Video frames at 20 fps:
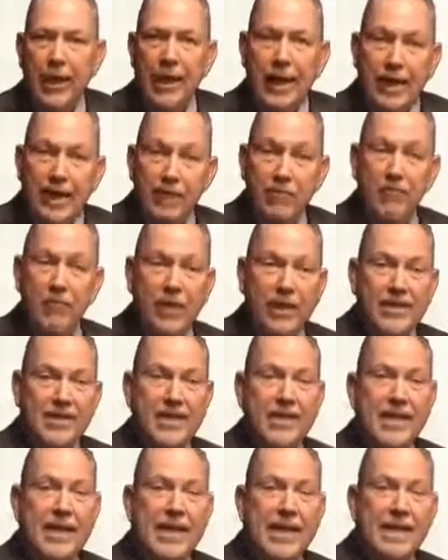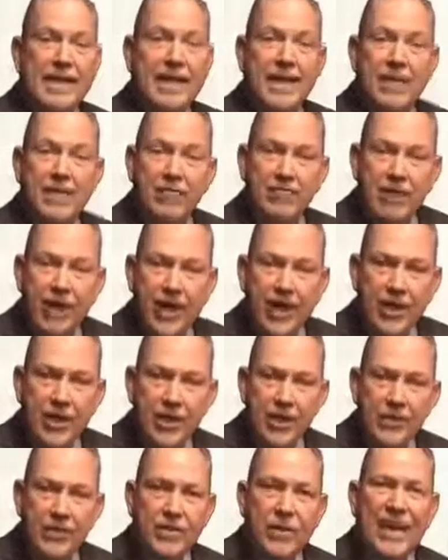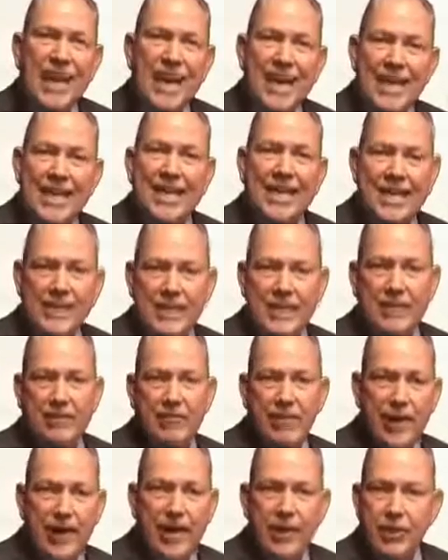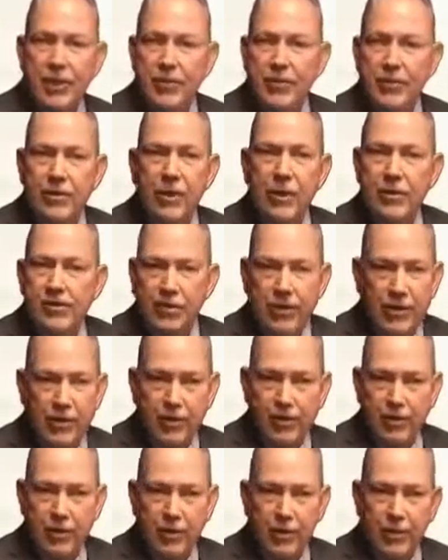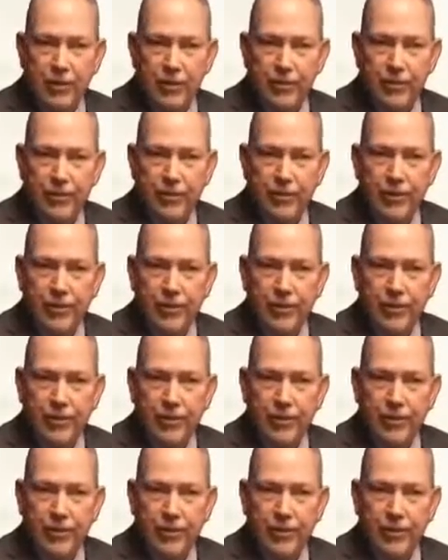and investigate the advantages and disadvantages of each structure.